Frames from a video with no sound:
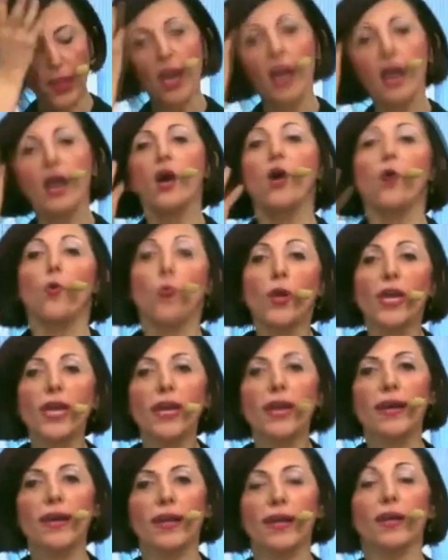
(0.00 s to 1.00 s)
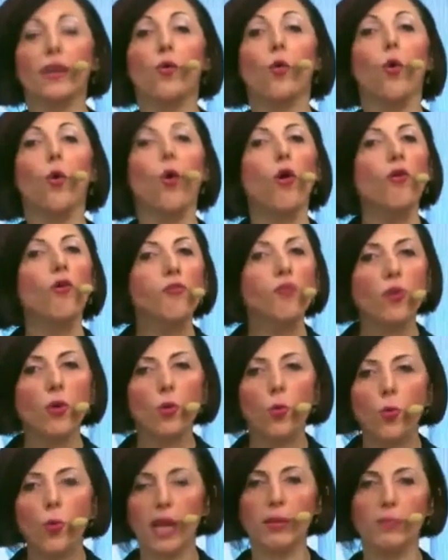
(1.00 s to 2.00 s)
We had an
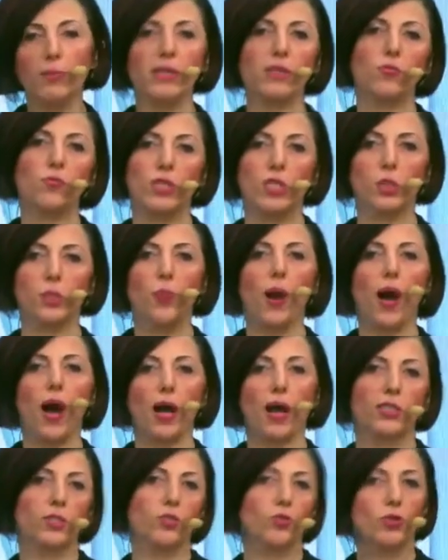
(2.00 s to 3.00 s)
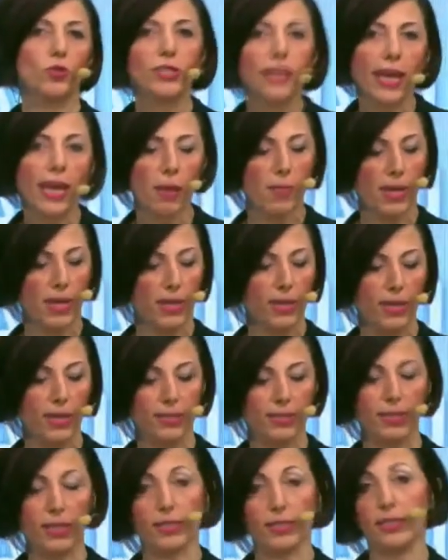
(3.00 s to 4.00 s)
overwhelming response to the naming
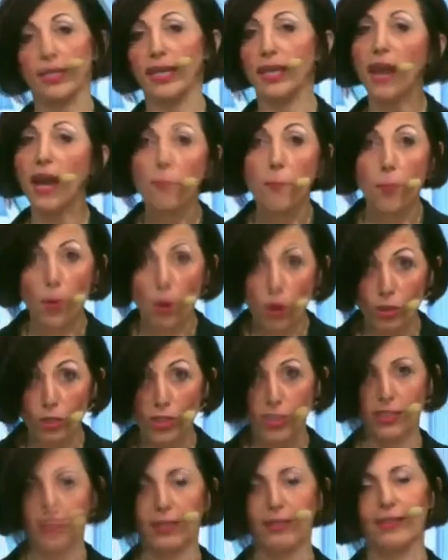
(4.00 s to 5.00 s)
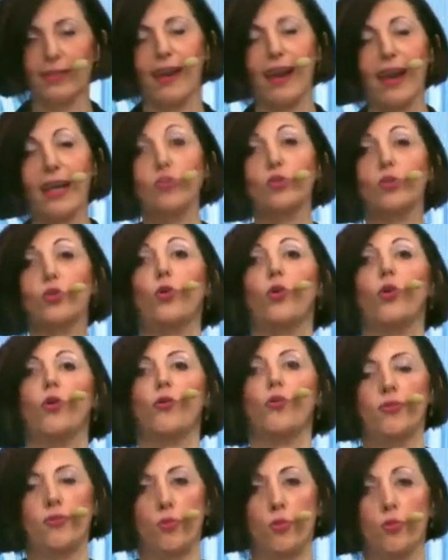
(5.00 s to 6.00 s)
contest, and I personally had to go
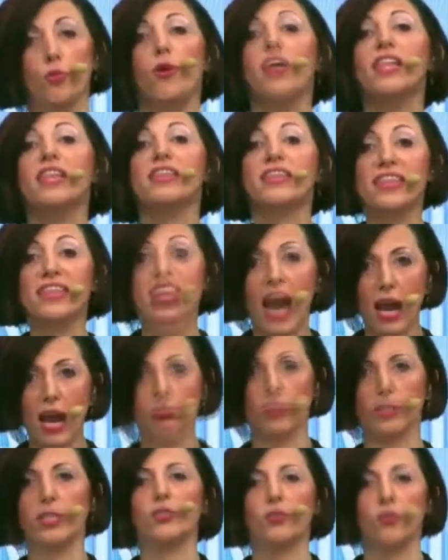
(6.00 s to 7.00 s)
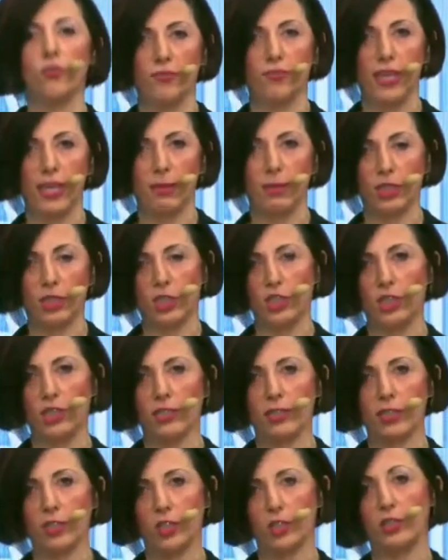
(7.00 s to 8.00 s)
through thousands of name
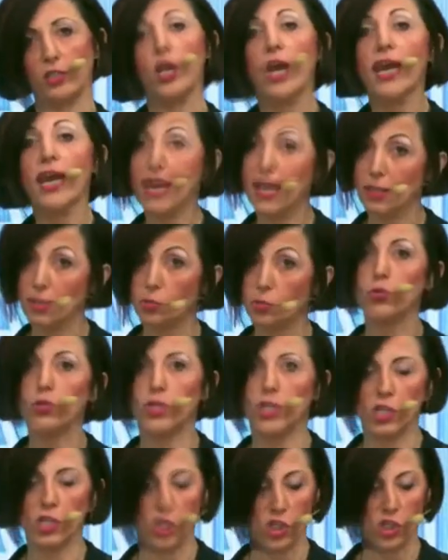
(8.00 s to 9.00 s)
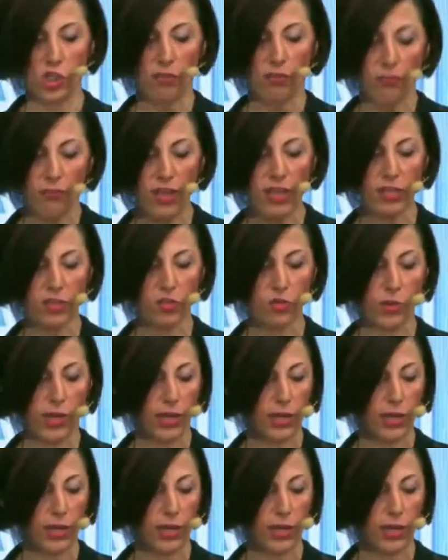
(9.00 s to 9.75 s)
suggestions and do the initial filtering.